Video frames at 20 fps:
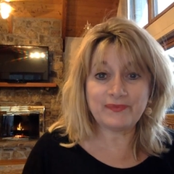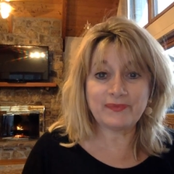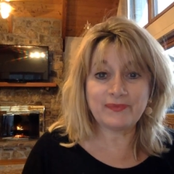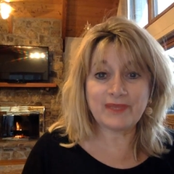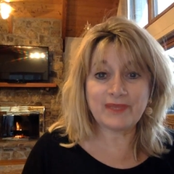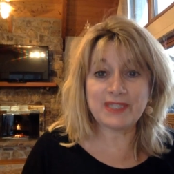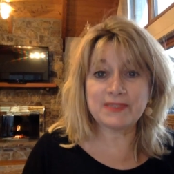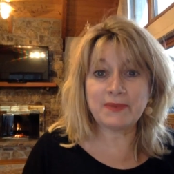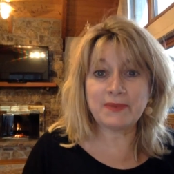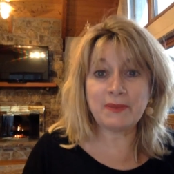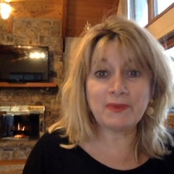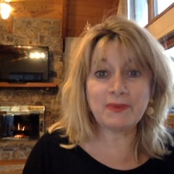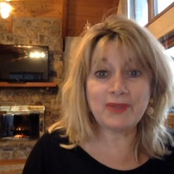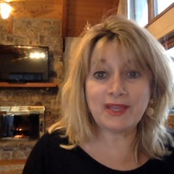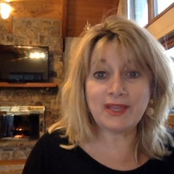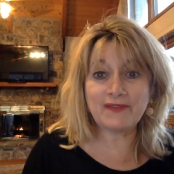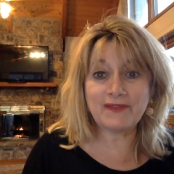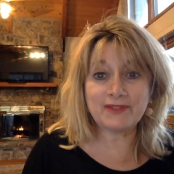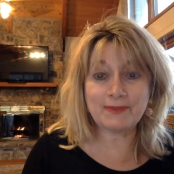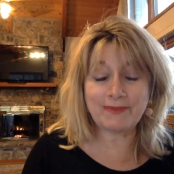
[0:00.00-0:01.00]
Because people
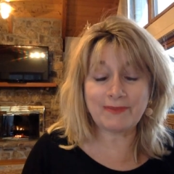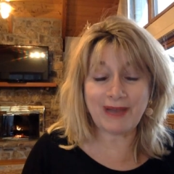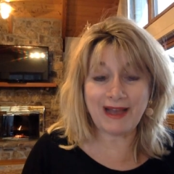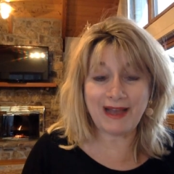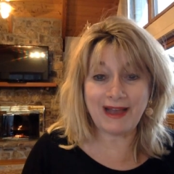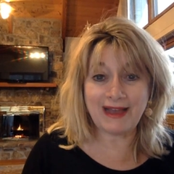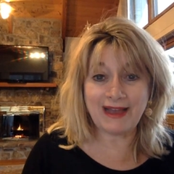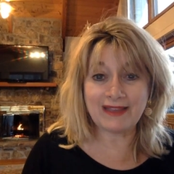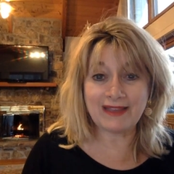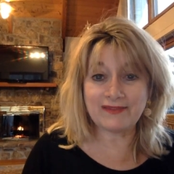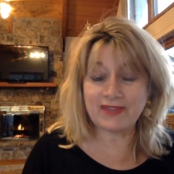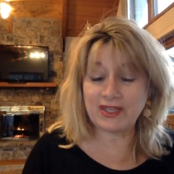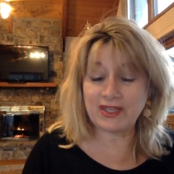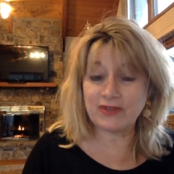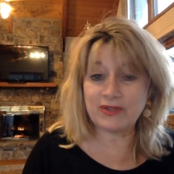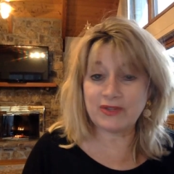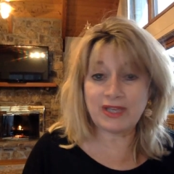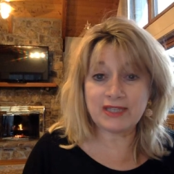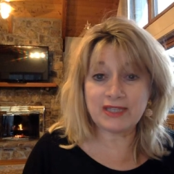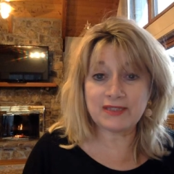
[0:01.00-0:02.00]
love to buy. They
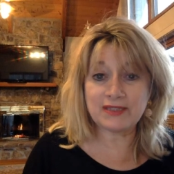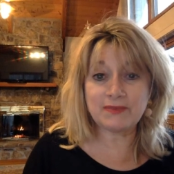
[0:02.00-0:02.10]
don't like